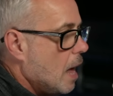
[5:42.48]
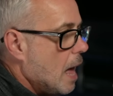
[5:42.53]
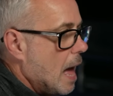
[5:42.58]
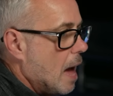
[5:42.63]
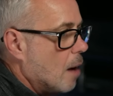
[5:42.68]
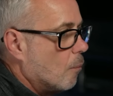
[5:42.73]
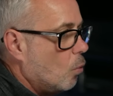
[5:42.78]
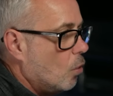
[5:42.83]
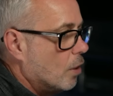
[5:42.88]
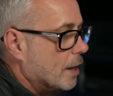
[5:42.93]

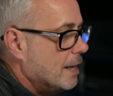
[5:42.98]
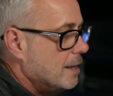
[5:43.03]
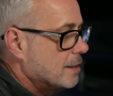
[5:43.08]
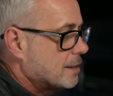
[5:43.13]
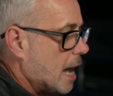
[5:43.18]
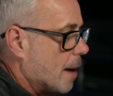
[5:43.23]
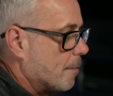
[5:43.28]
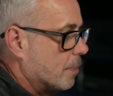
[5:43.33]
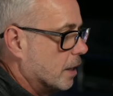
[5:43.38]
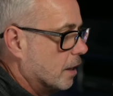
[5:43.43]
And what is
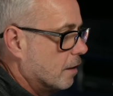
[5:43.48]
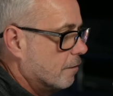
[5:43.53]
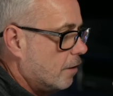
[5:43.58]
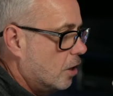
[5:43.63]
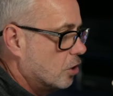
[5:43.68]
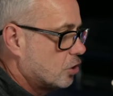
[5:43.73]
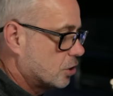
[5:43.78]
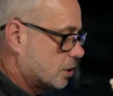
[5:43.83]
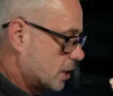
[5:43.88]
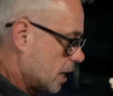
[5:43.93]
happening, if
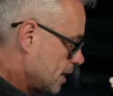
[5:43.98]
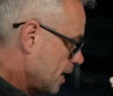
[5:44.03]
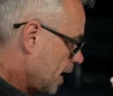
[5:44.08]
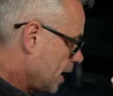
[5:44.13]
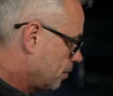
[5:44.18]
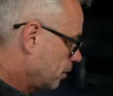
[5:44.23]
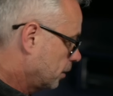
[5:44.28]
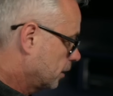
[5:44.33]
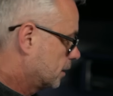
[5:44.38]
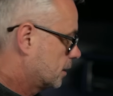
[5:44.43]
I just
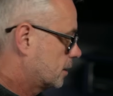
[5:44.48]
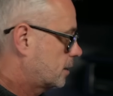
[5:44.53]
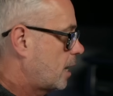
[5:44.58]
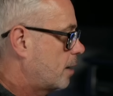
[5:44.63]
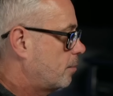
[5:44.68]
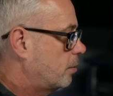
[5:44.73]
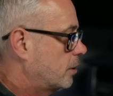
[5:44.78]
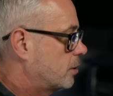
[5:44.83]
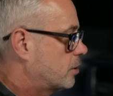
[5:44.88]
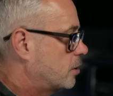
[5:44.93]
enable and
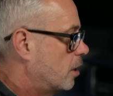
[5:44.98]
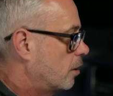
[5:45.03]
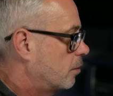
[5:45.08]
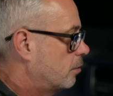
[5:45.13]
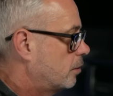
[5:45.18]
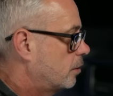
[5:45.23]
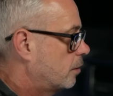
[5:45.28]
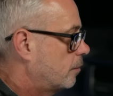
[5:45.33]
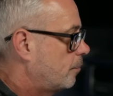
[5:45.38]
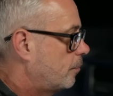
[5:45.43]
disable this
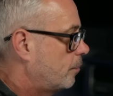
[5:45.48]
node,